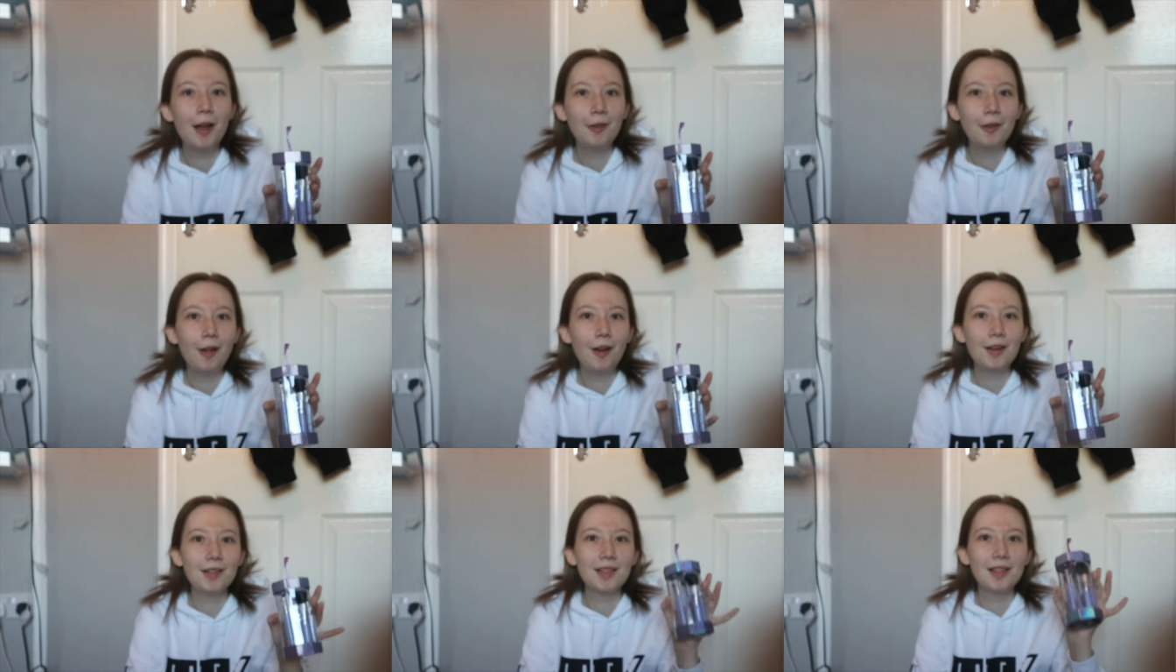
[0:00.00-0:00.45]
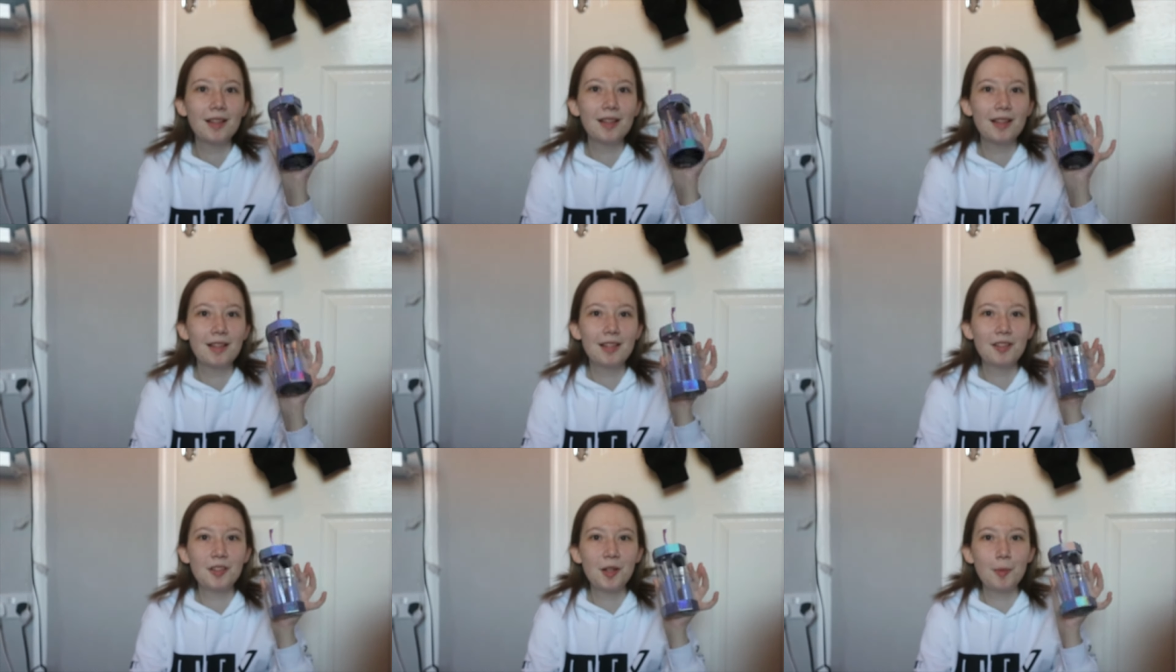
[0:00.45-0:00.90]
a lot, so
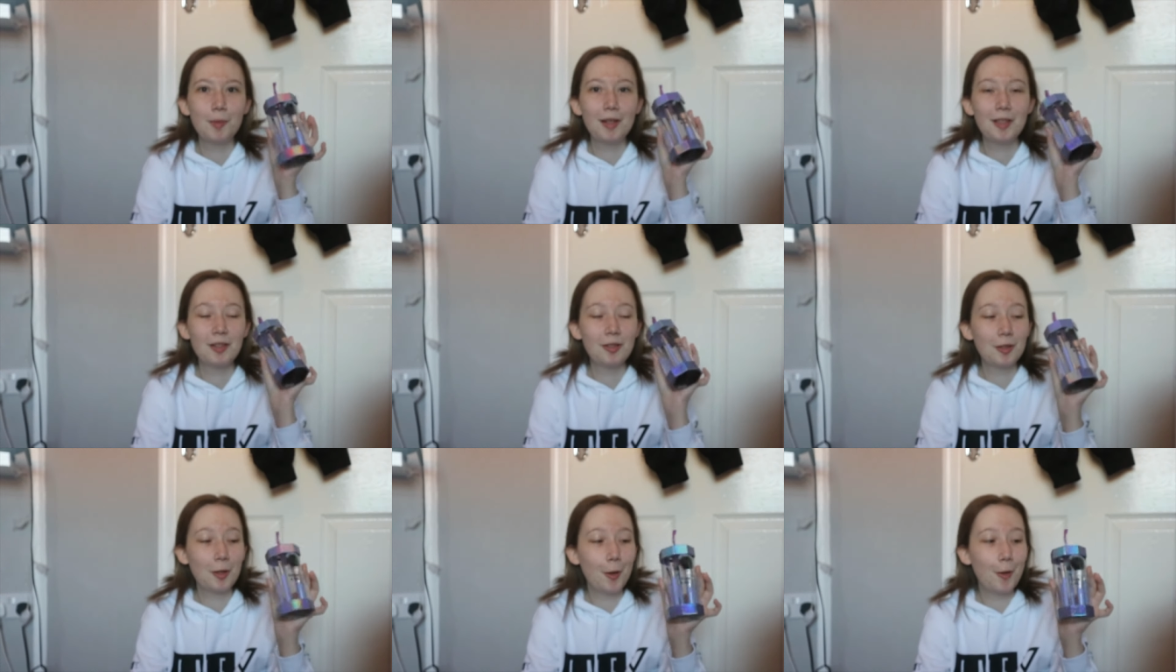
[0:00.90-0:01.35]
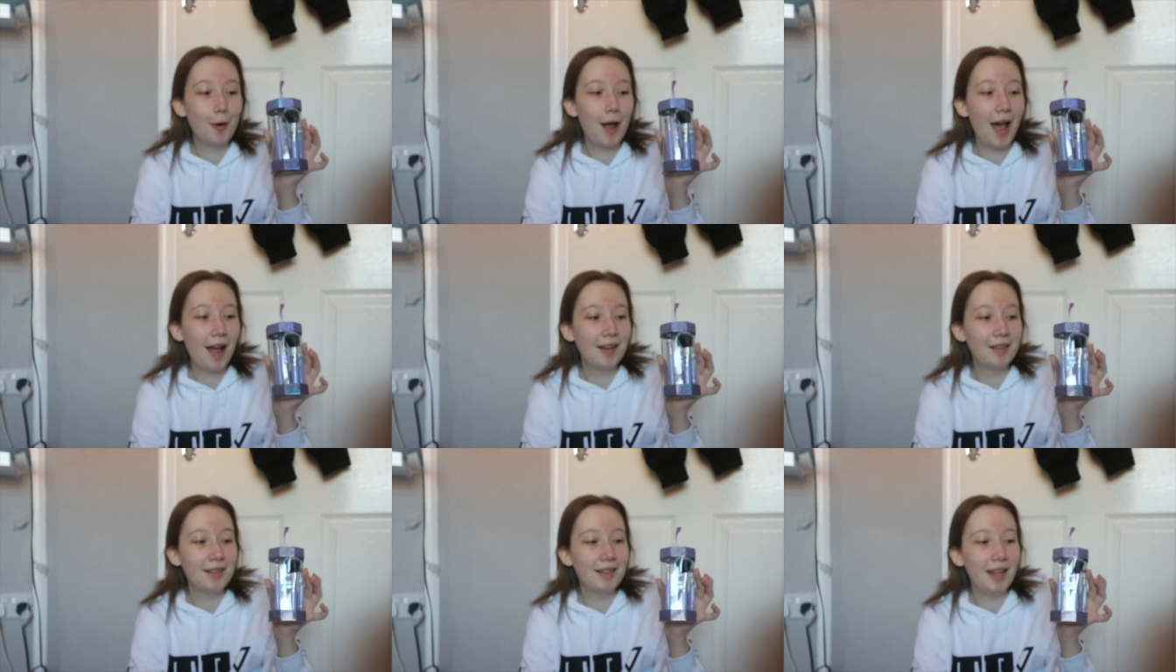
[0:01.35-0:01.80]
this is going to be so
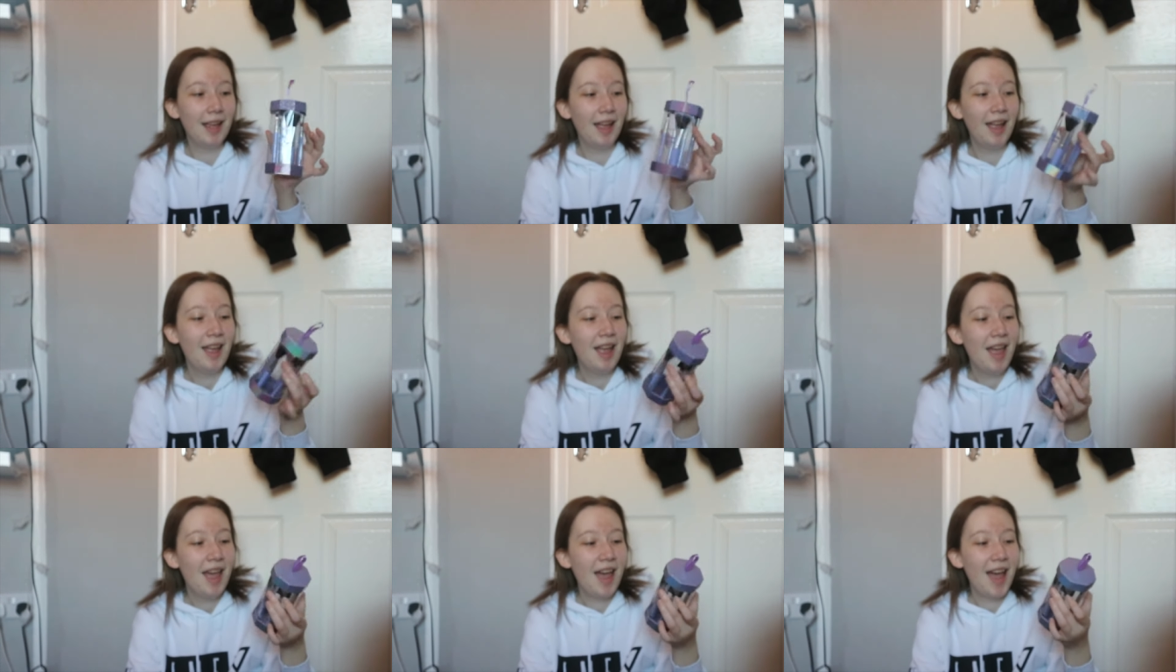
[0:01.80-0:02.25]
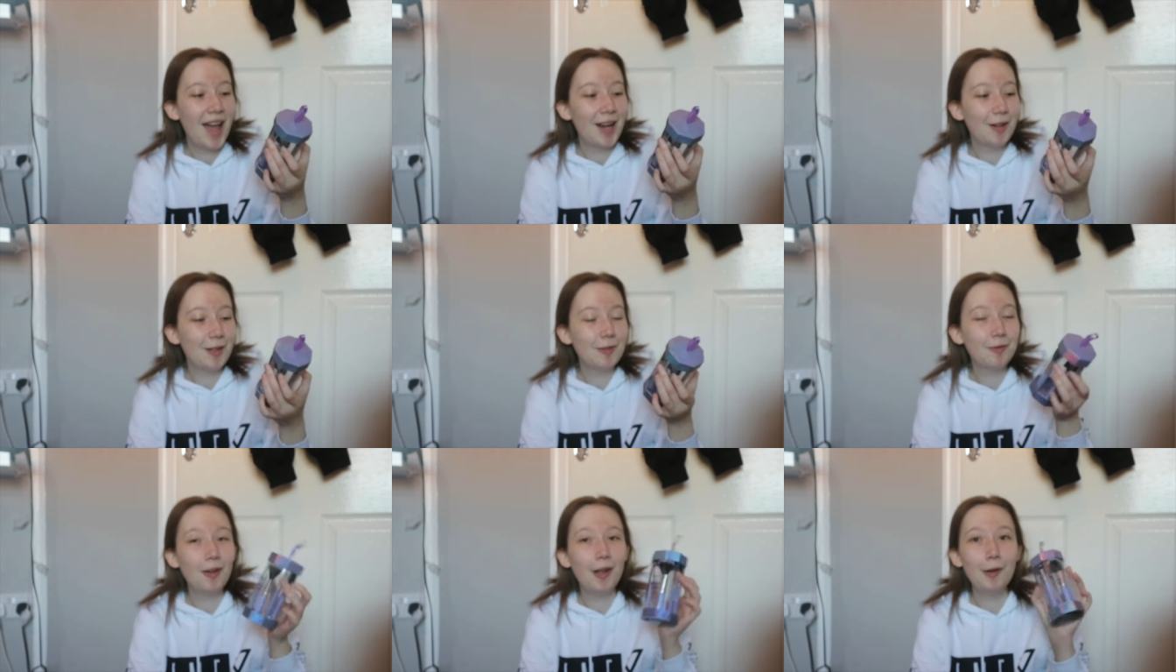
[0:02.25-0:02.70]
handy.
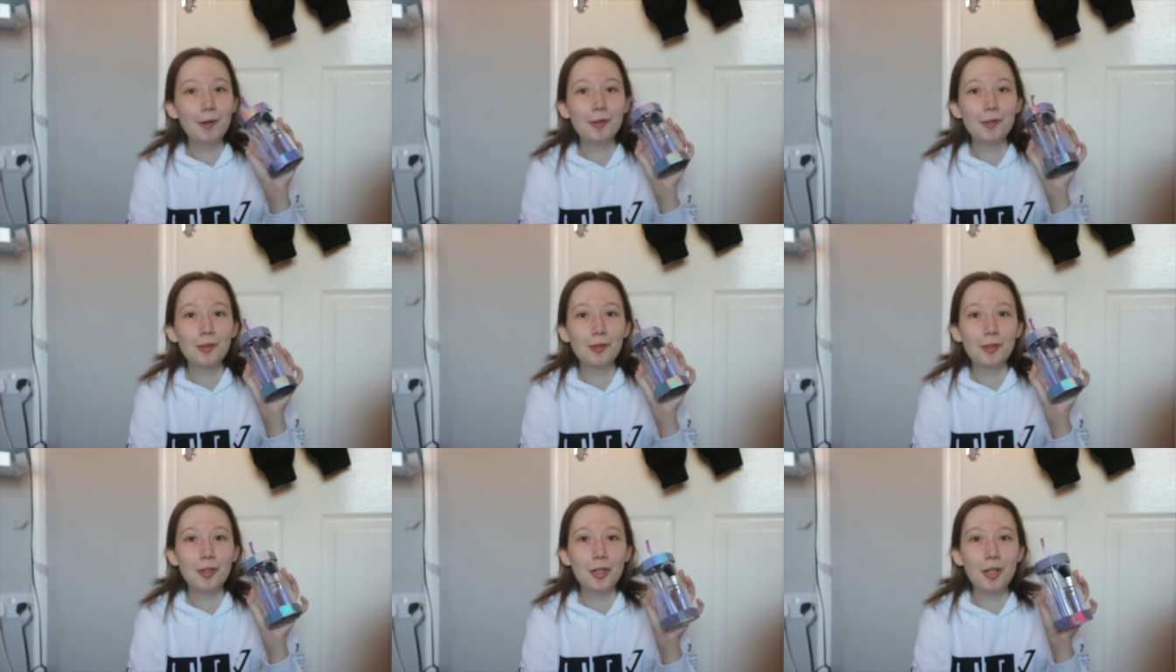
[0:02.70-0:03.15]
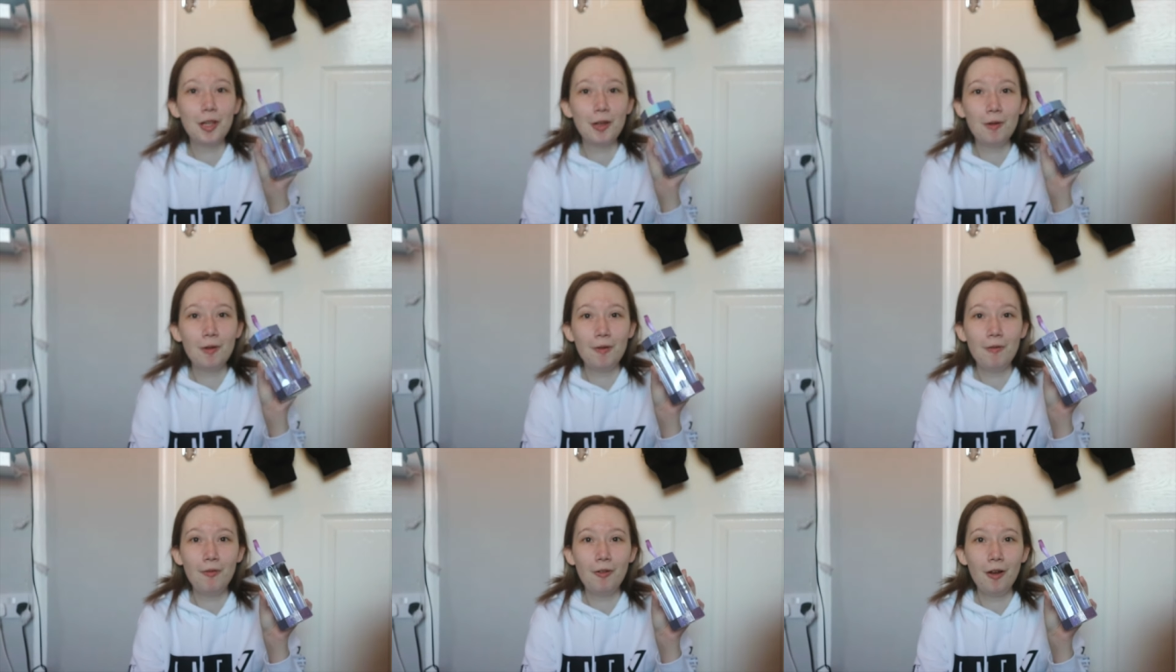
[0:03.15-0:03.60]
I just thought it was such a
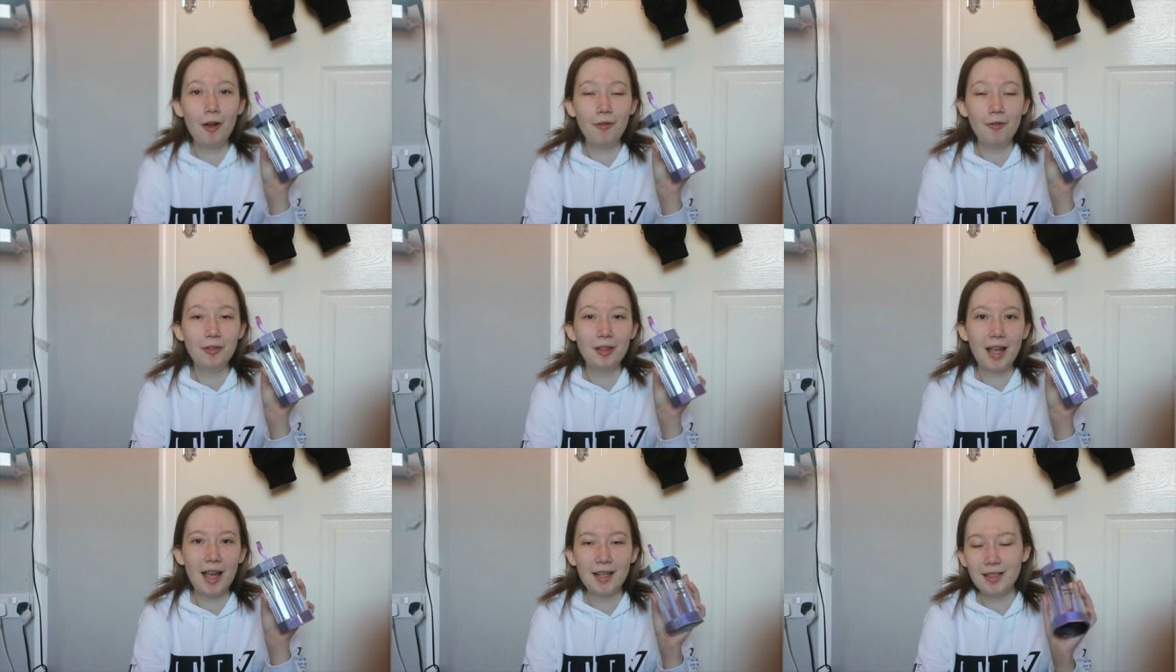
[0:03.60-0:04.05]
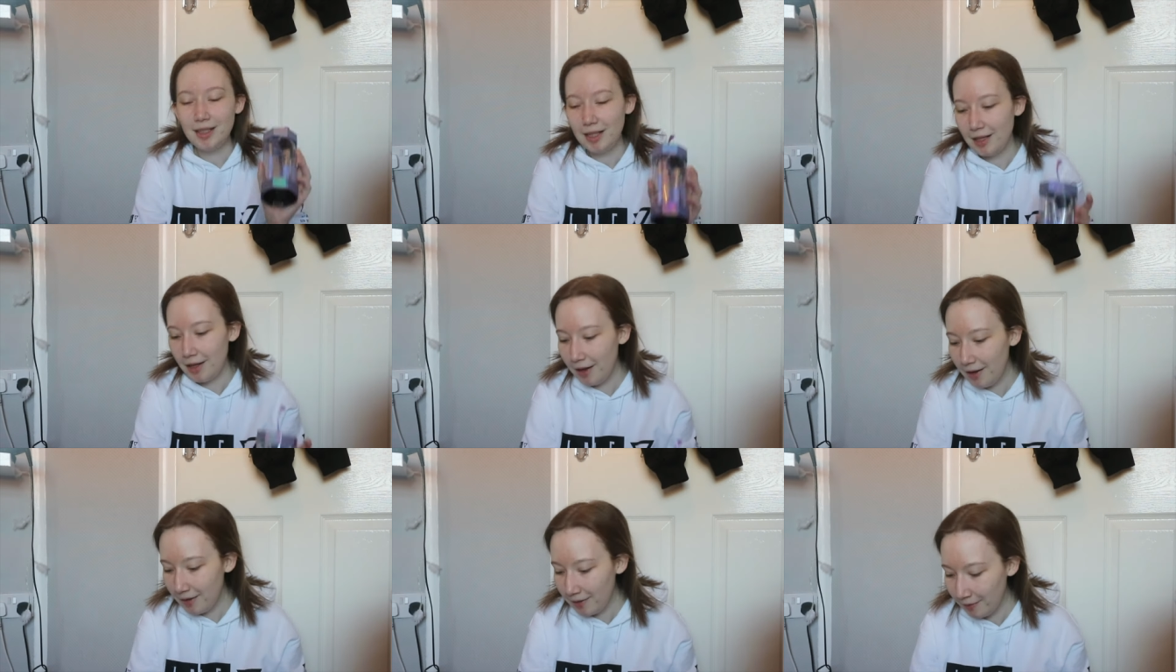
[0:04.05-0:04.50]
cute and thoughtful
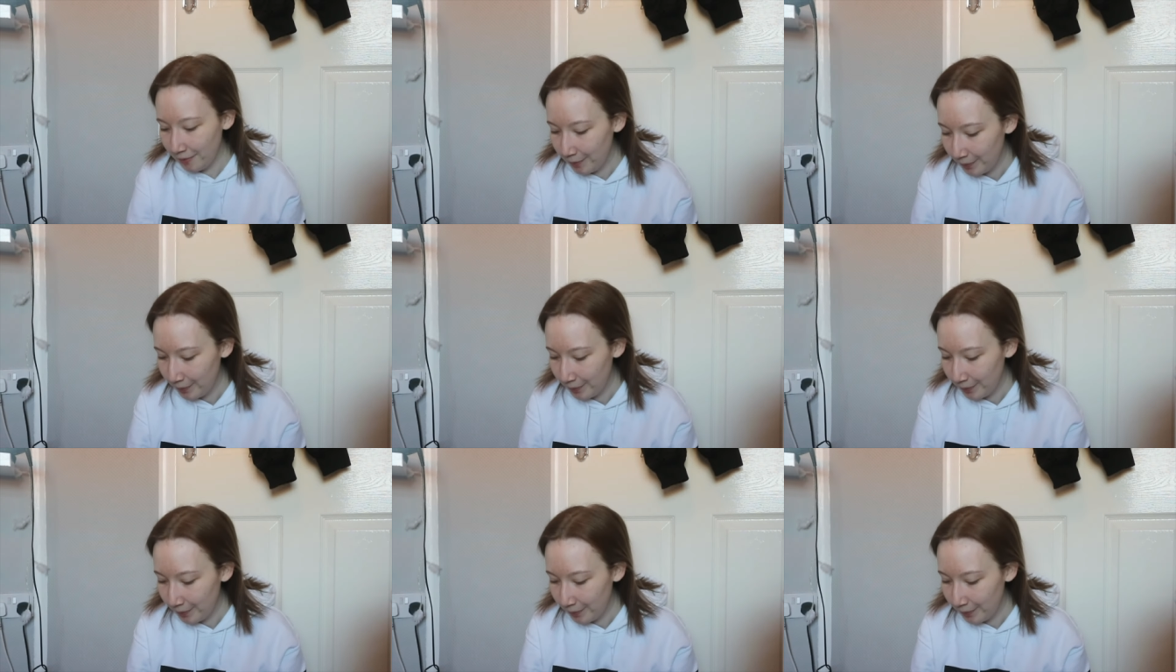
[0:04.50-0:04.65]
idea.